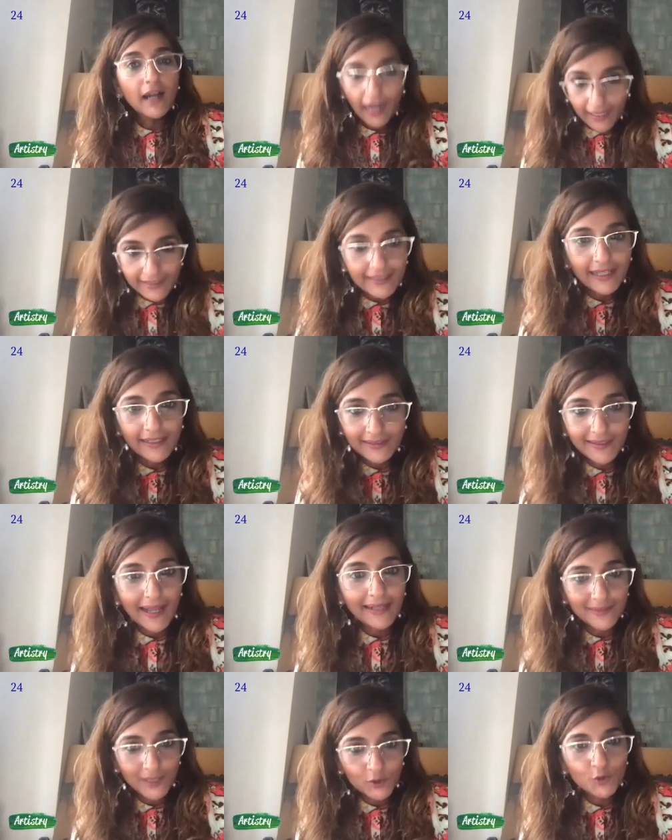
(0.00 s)
I get
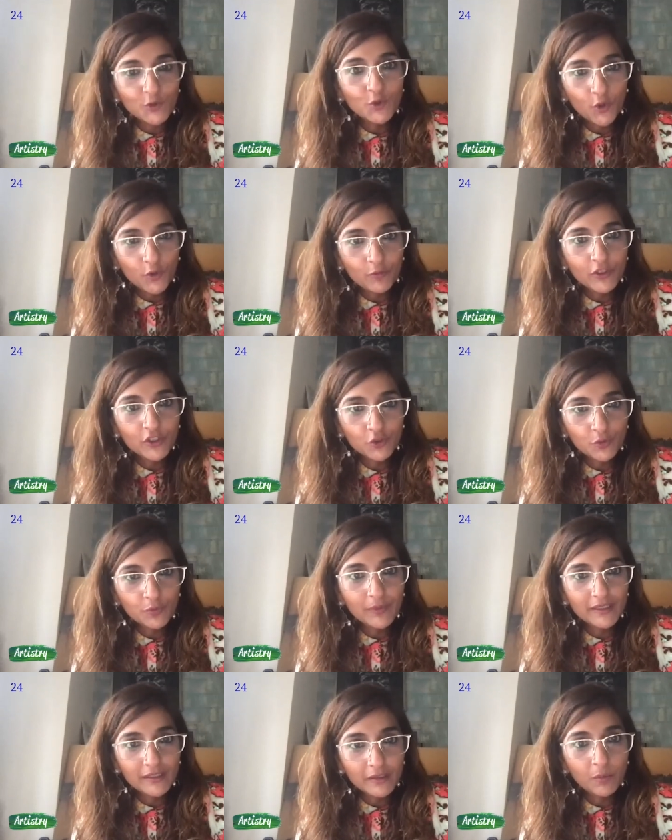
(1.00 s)
that that you don't wish to
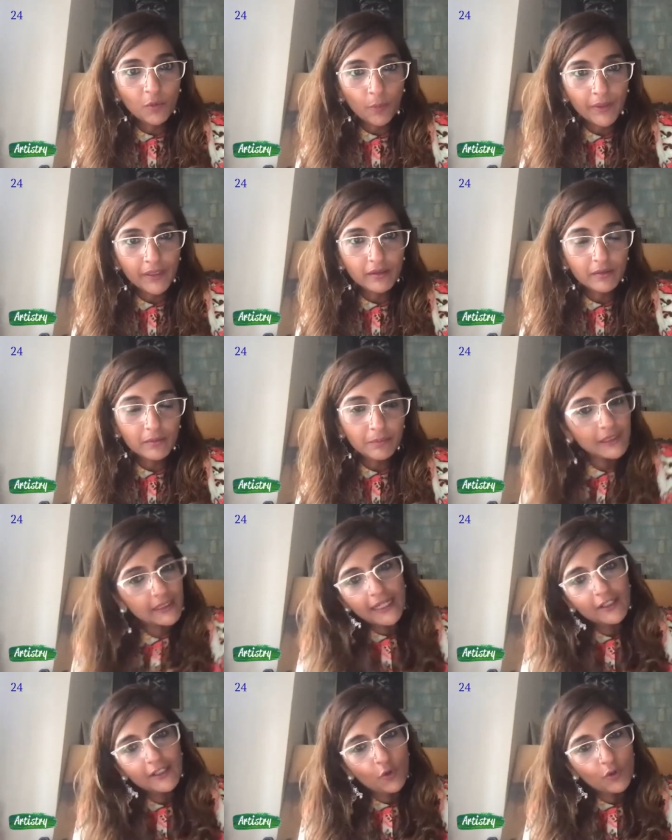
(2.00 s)
miss the moment, but
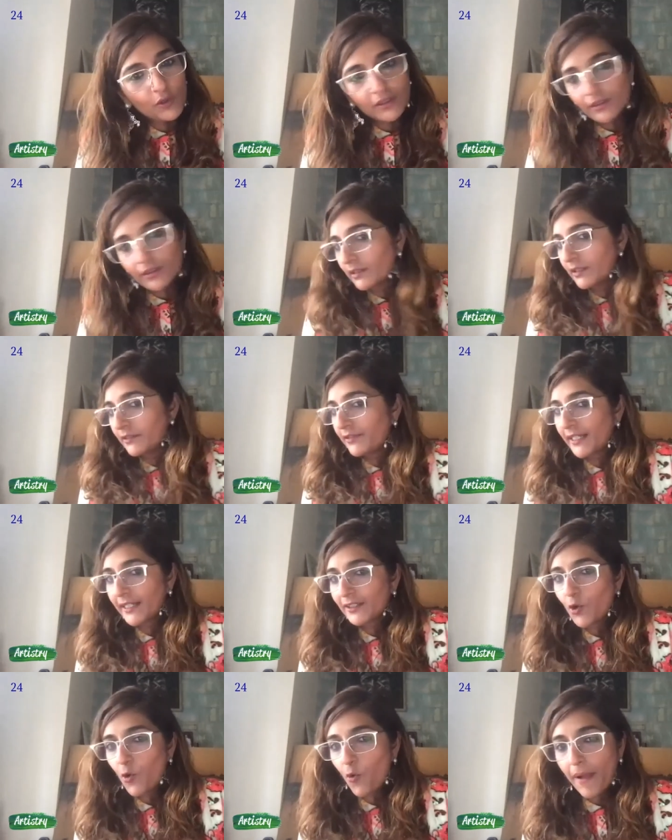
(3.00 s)
then don't turn away
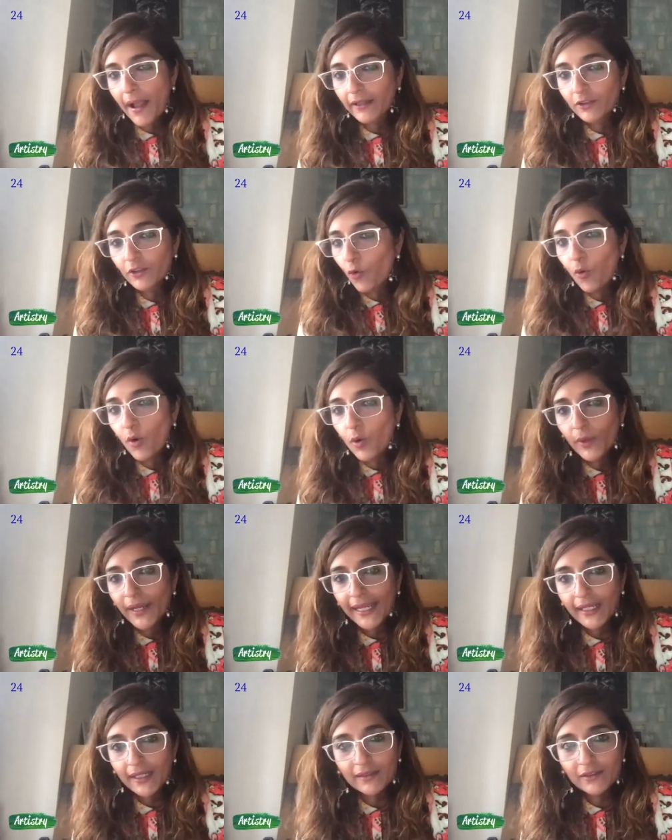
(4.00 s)
and go back, go
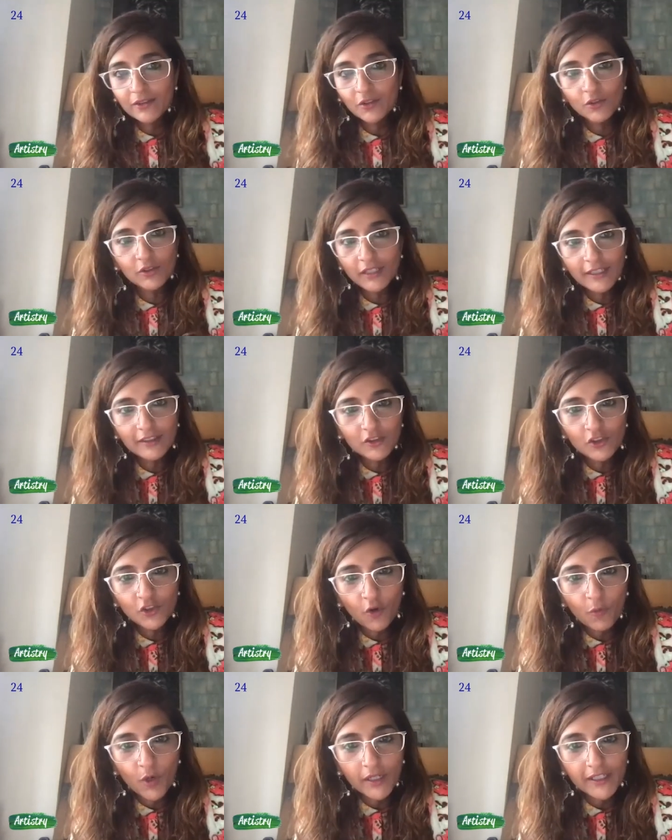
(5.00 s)
away. You know, it's
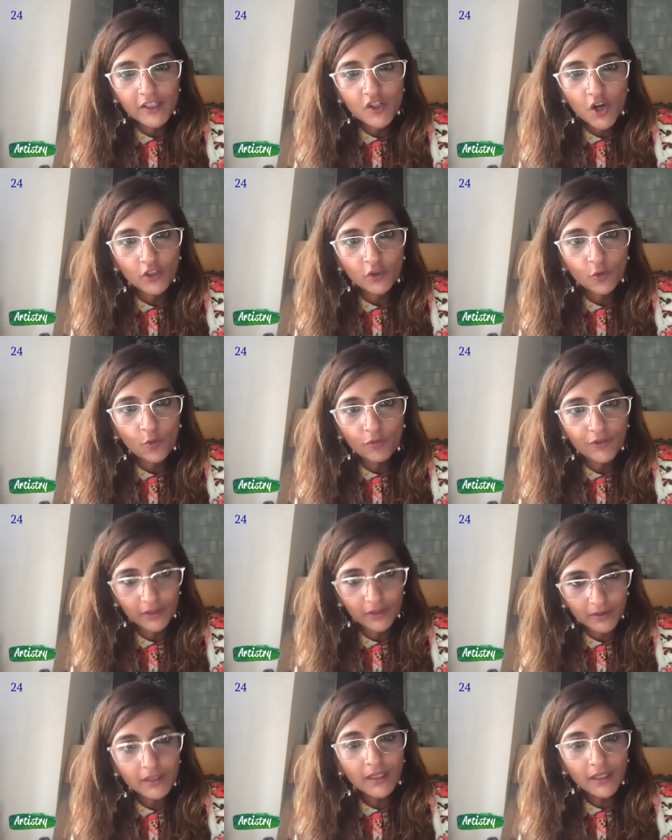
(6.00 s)
your work is not over.
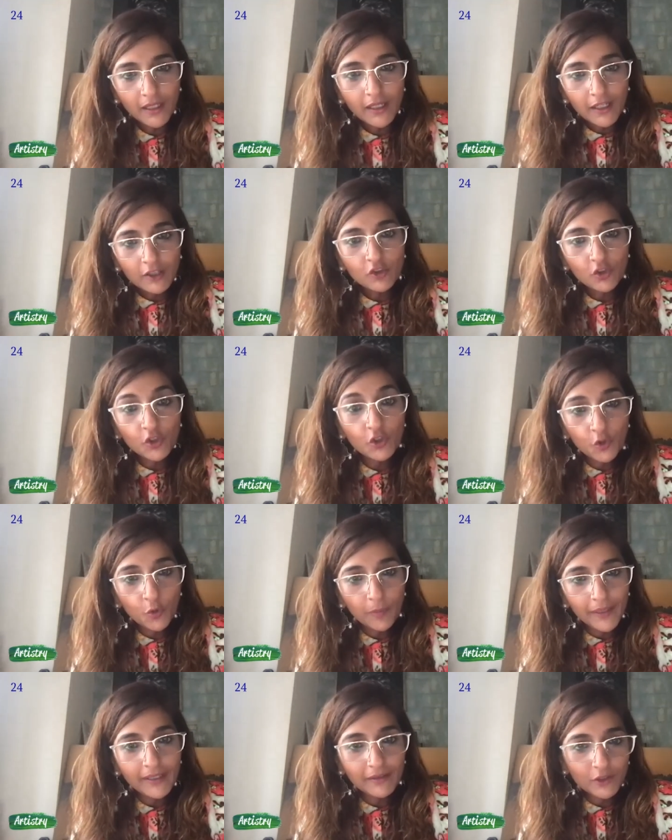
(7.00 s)
So
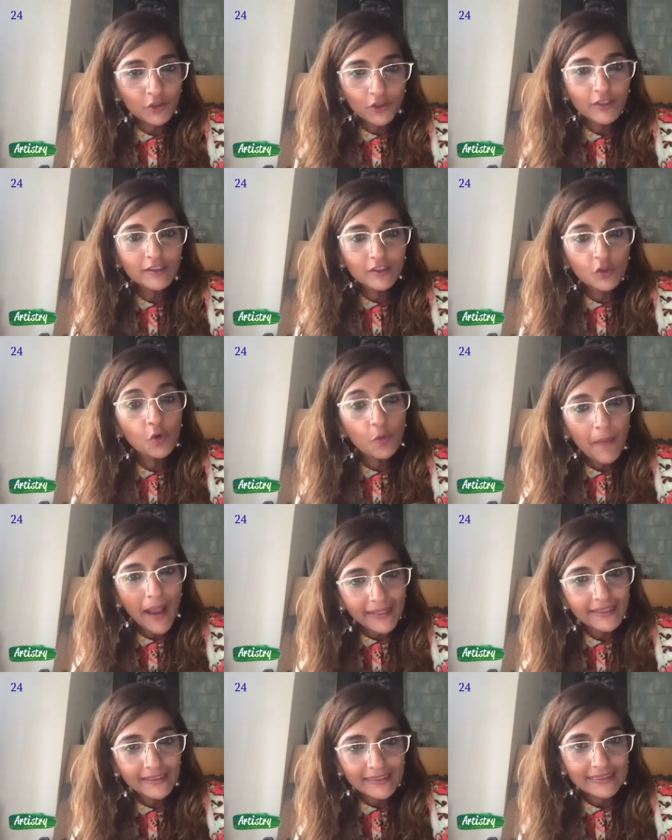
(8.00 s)
human, you know, it's
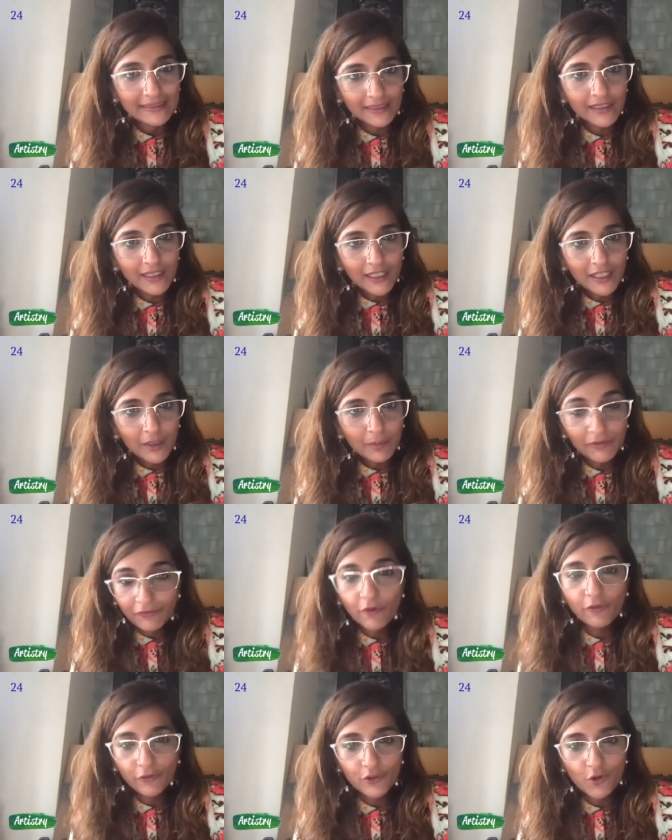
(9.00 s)
humanity
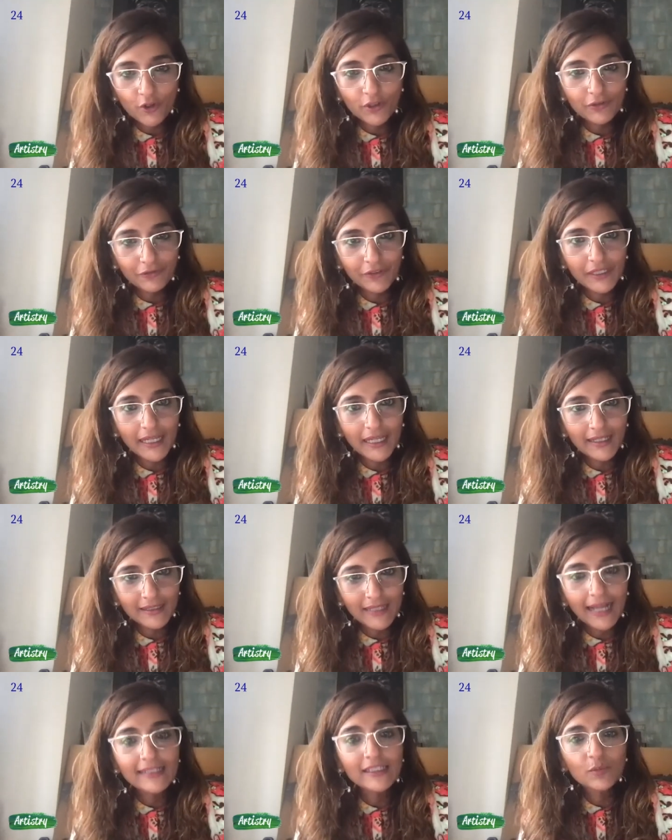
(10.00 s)
before photography,
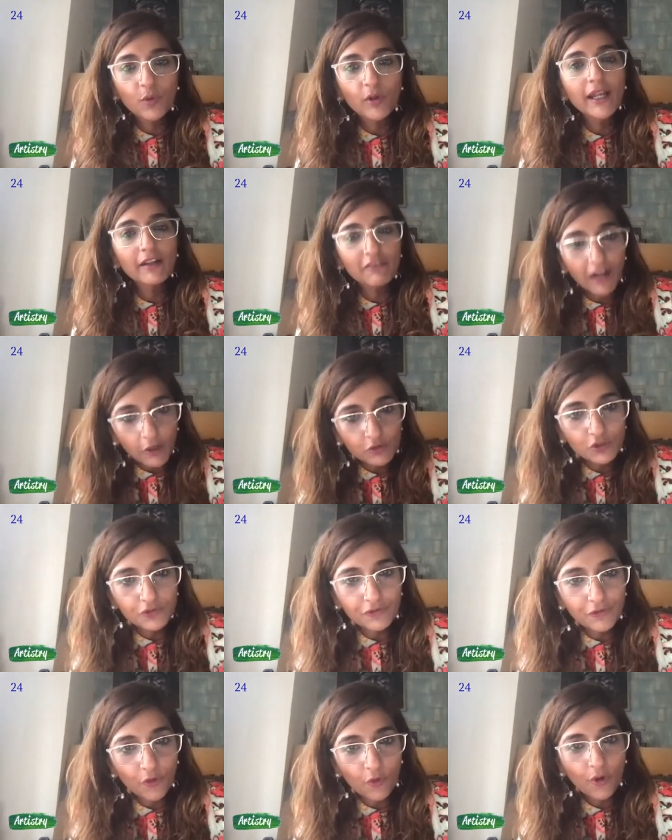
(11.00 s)
and that's what I vouch
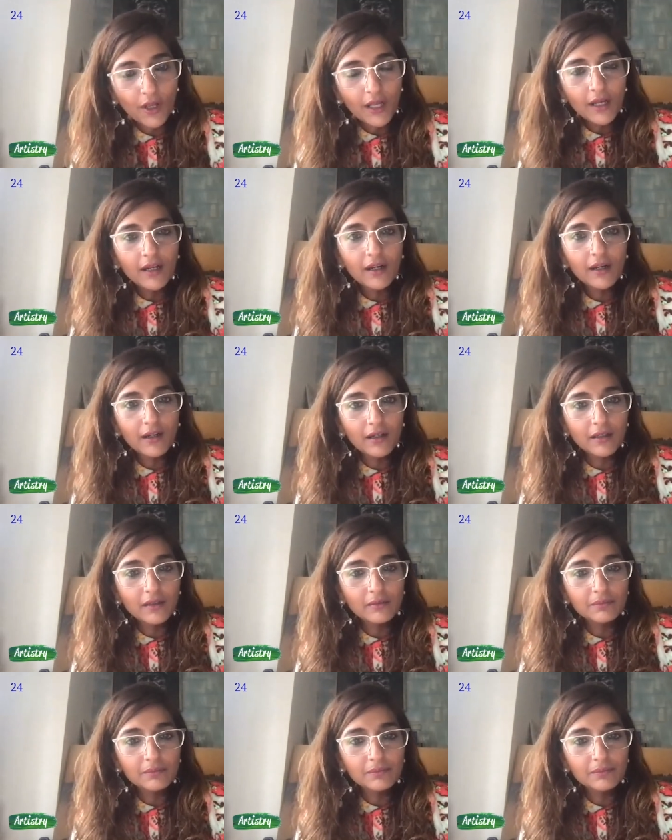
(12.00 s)
for. Uh,